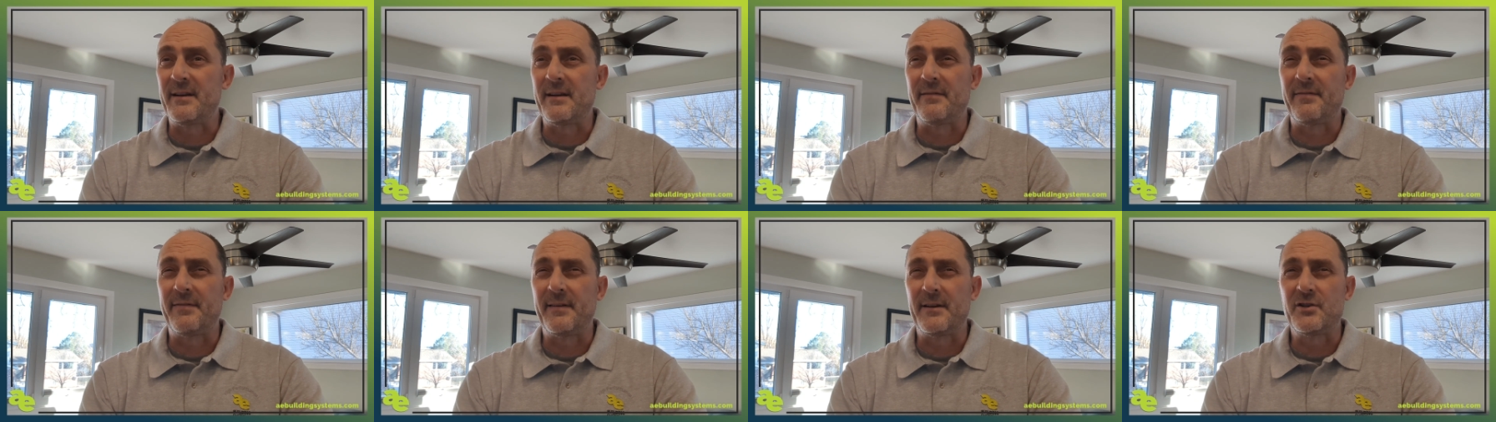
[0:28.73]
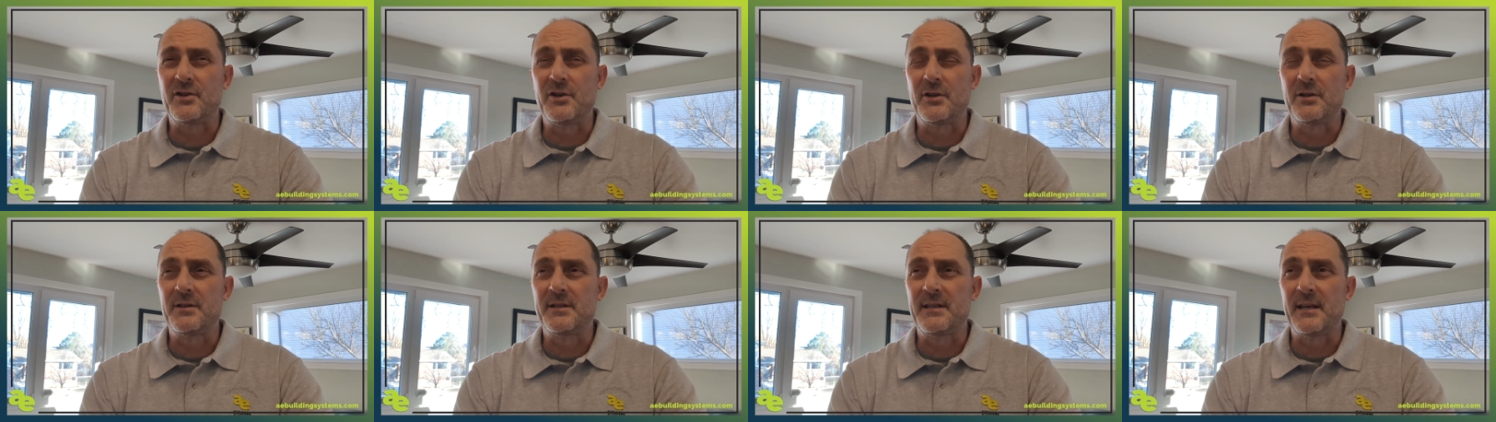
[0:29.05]

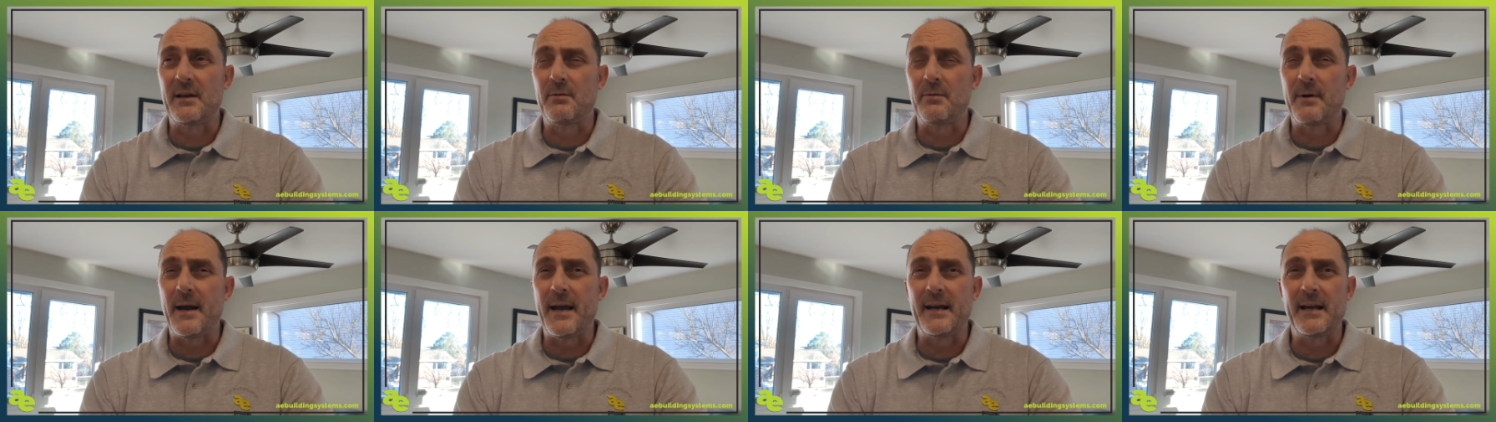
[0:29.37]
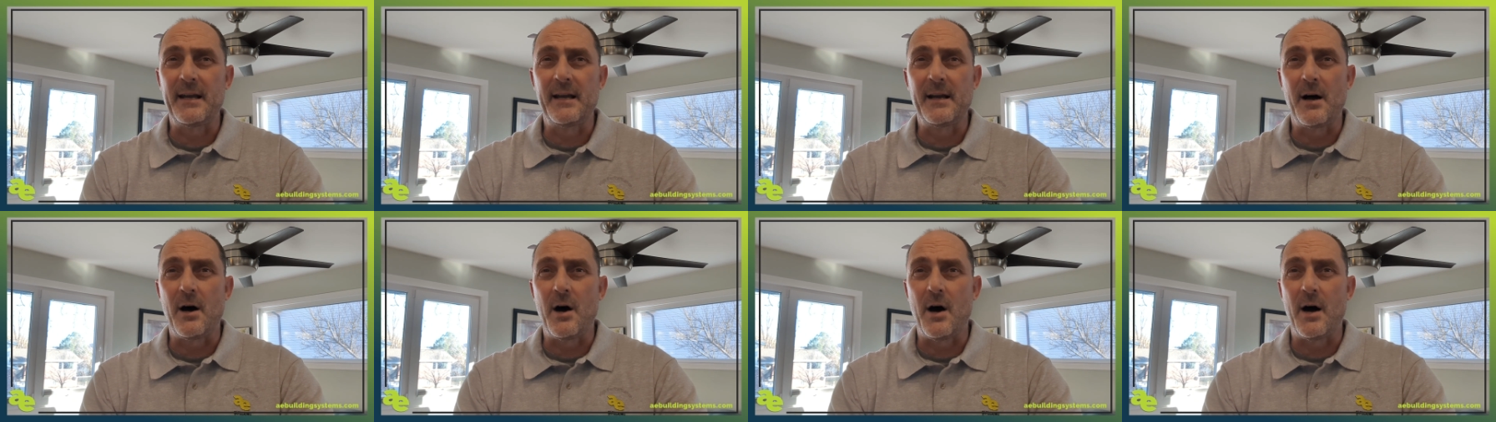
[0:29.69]
efficiency
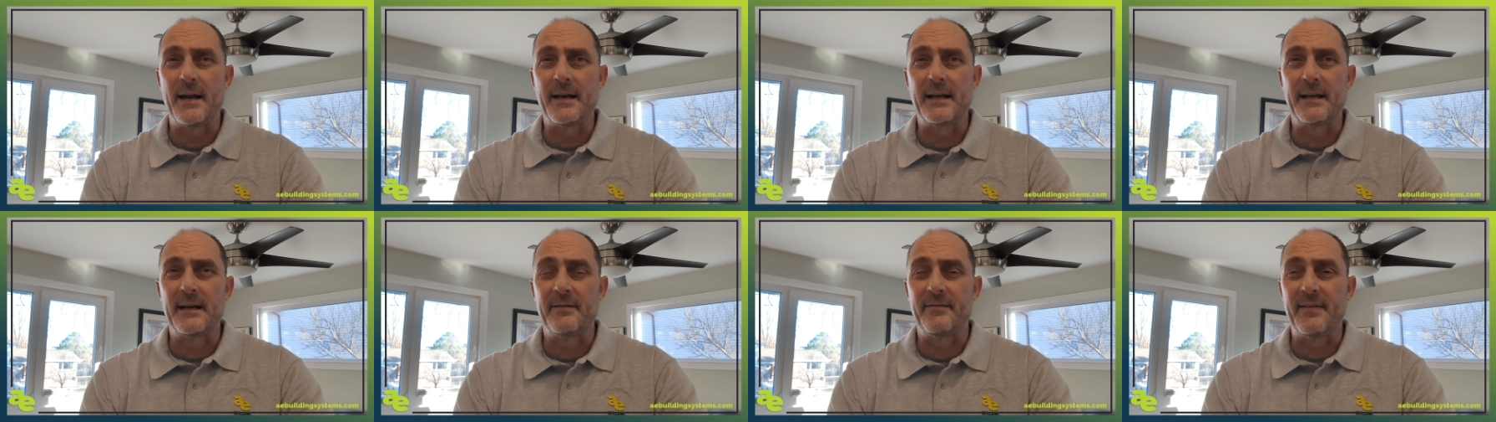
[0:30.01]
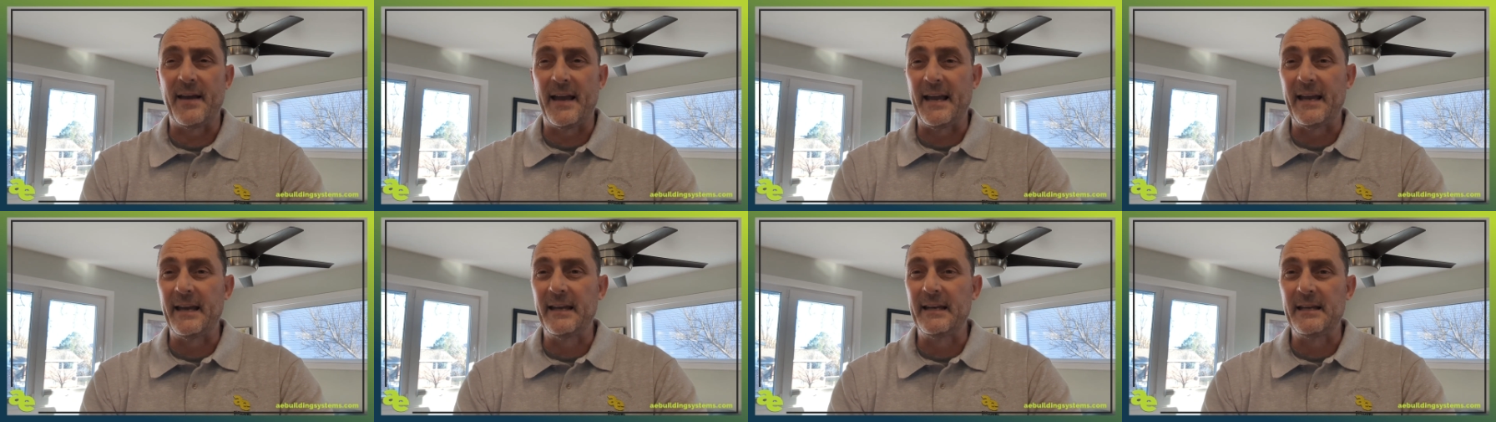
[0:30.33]
rating on it of
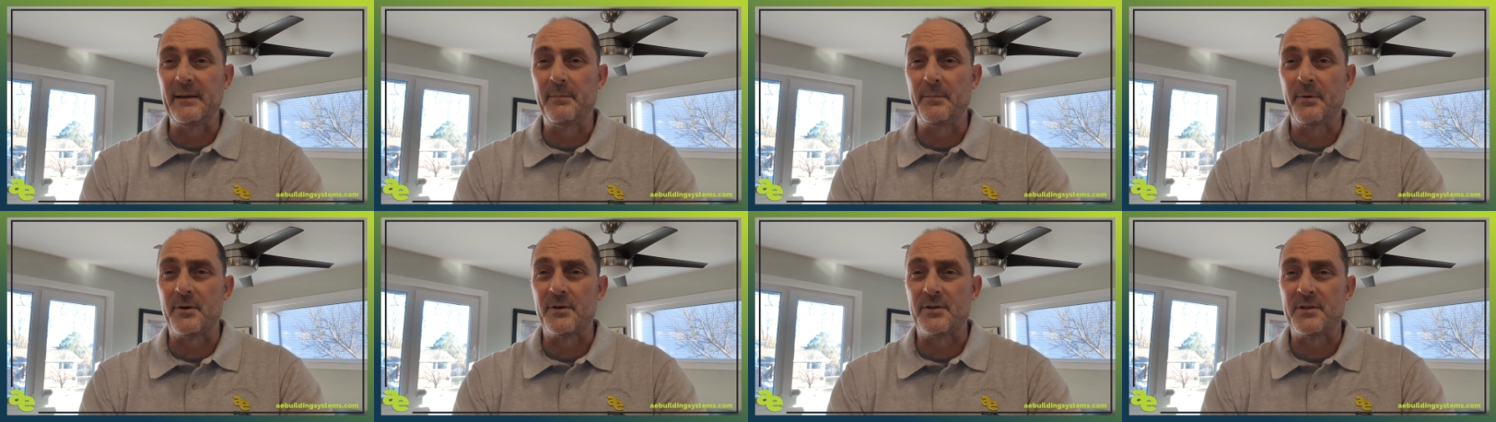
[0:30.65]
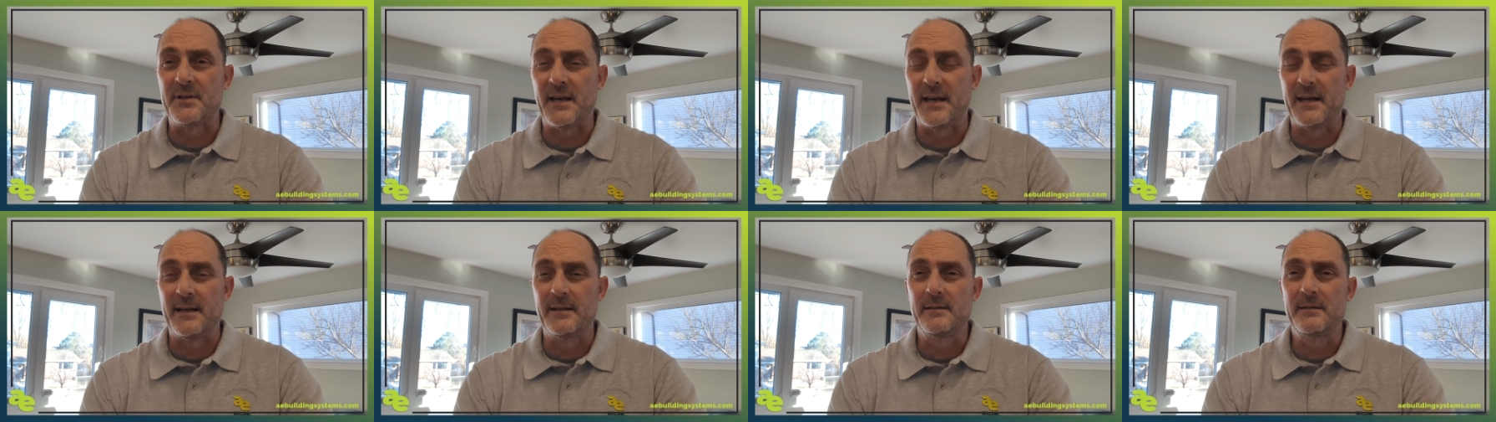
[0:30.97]
eighty
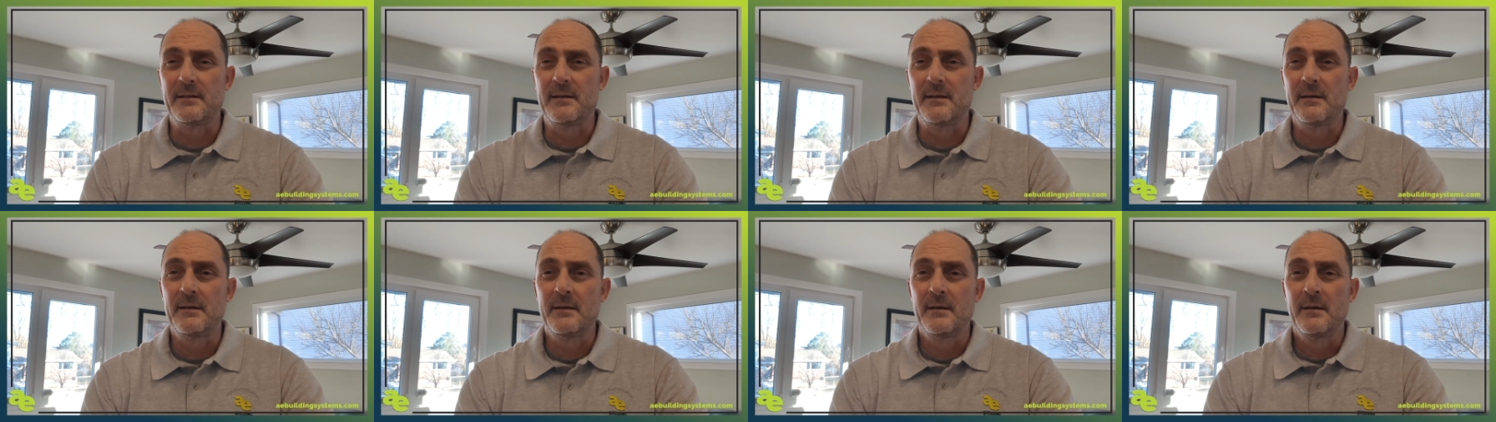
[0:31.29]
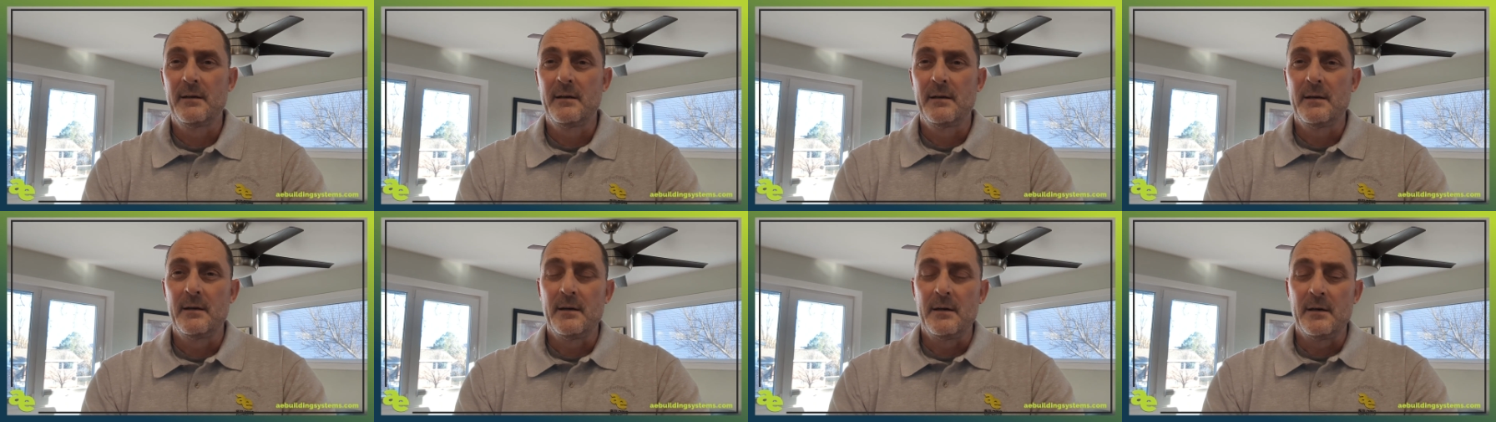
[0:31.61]
percent.
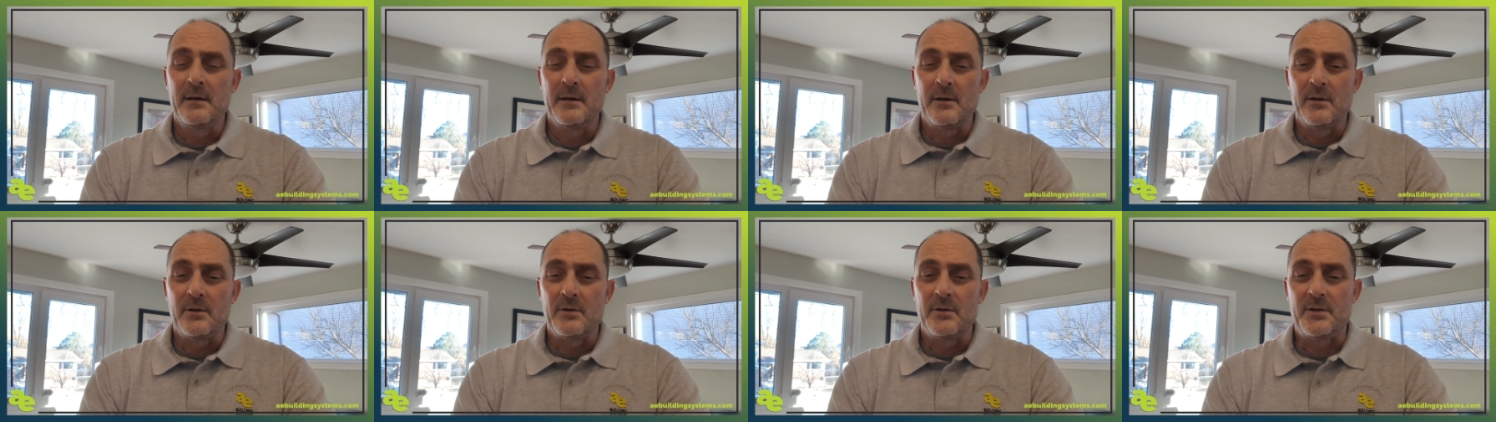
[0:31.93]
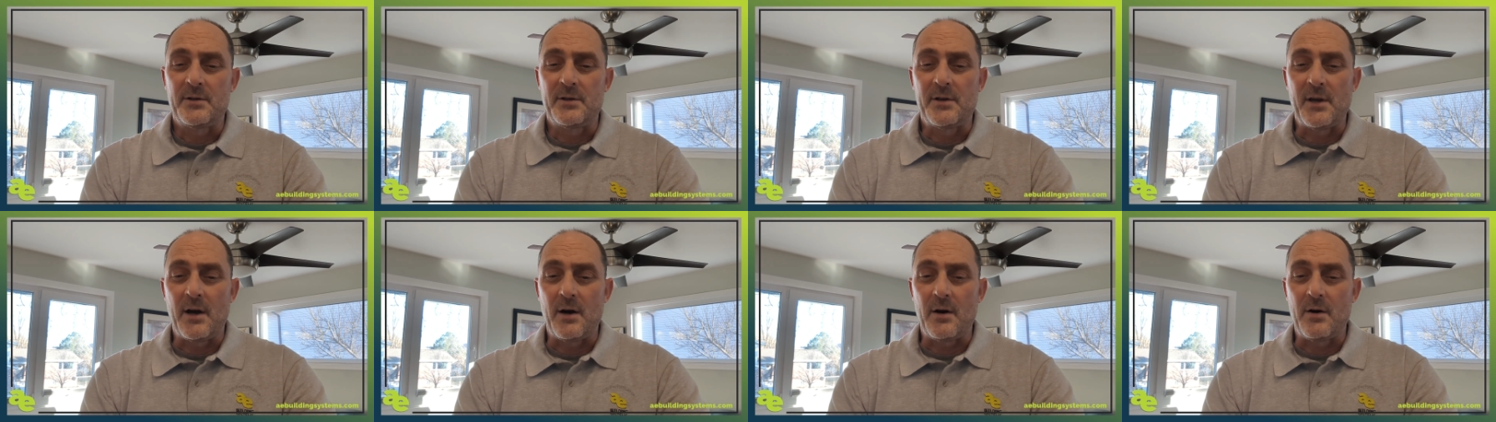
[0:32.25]

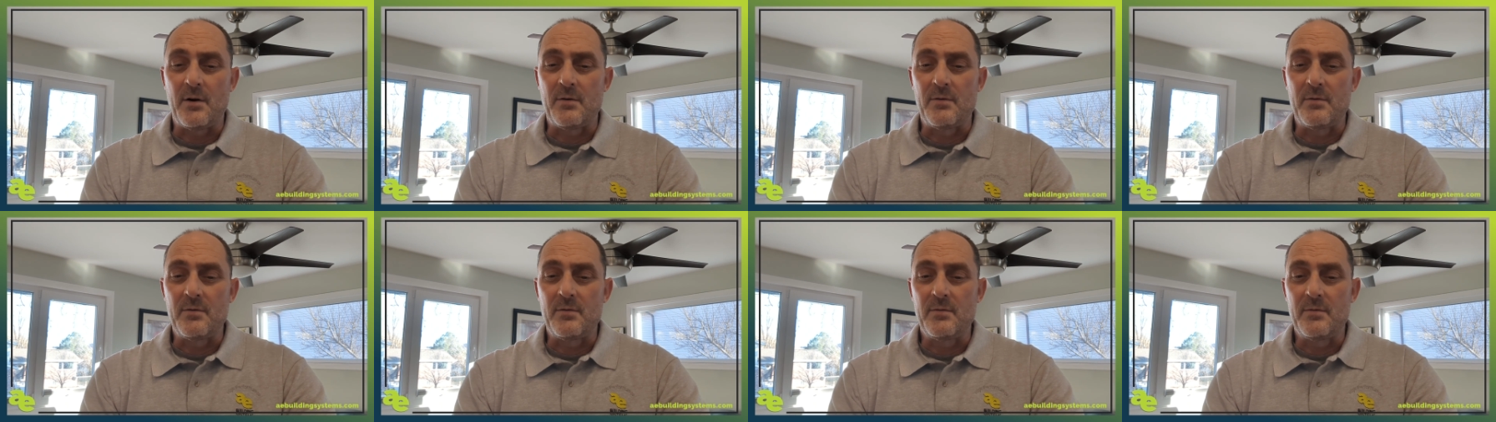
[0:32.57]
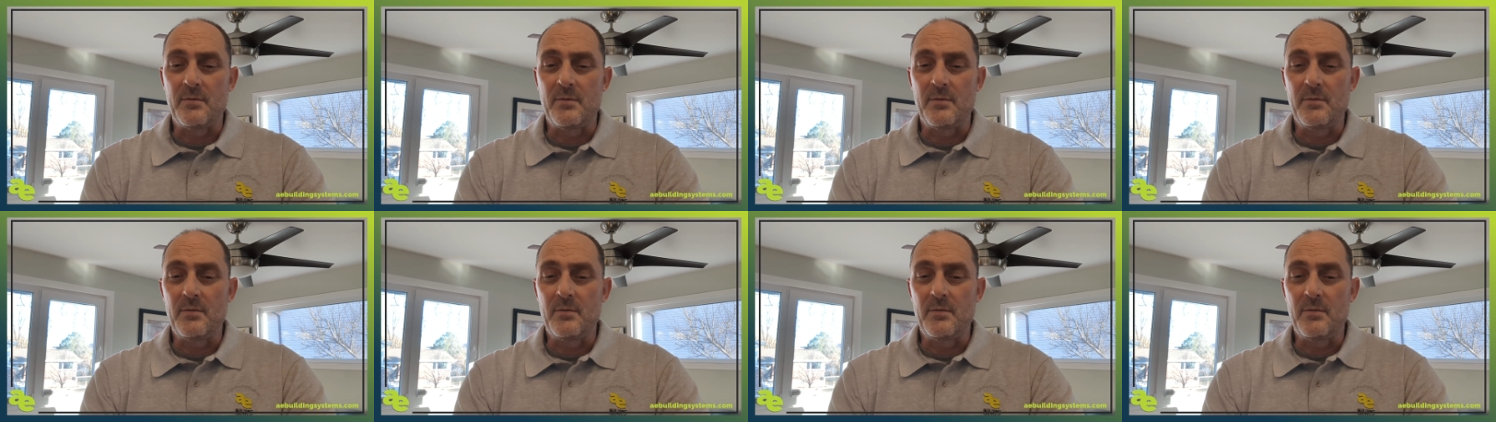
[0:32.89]
So